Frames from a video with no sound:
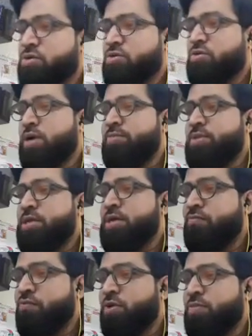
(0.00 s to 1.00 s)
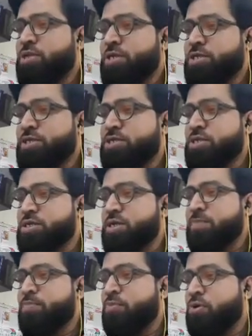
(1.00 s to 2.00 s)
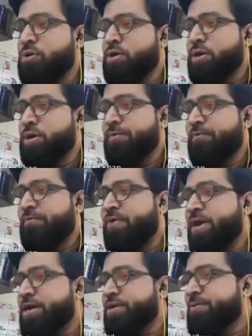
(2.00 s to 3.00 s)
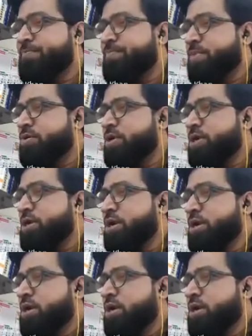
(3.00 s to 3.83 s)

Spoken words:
So I'm saying from session 6 import fact. Okay.